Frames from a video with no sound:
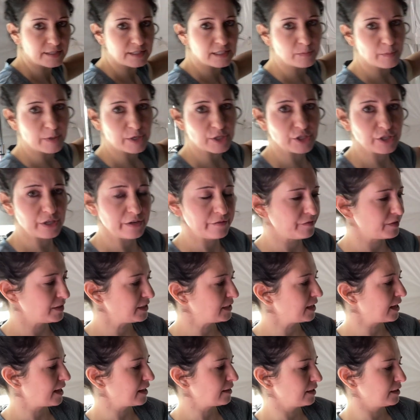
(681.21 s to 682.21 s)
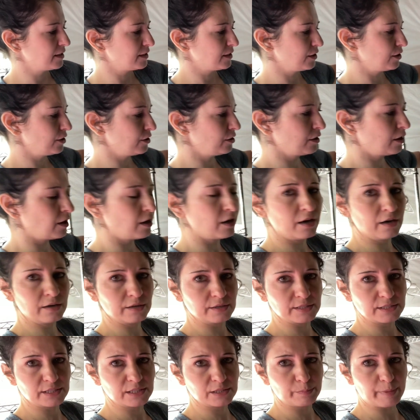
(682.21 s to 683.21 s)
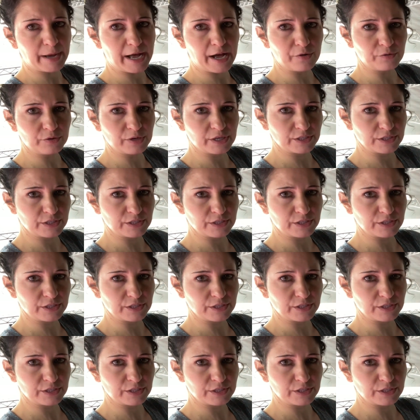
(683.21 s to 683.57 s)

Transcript: especially if it's got this long spout,